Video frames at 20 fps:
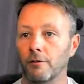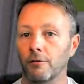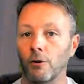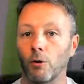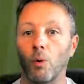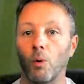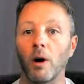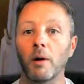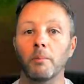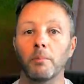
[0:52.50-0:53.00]
for
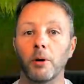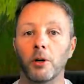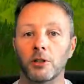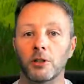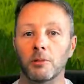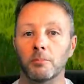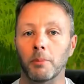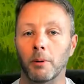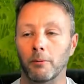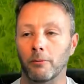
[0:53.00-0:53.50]
one
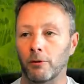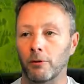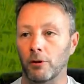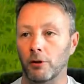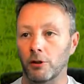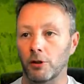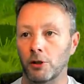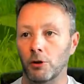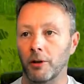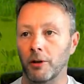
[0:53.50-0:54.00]
person, but for
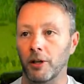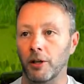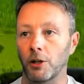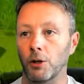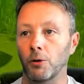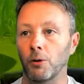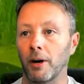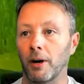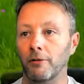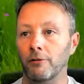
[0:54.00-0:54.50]
showing a
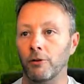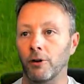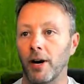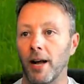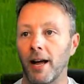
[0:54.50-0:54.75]
UI for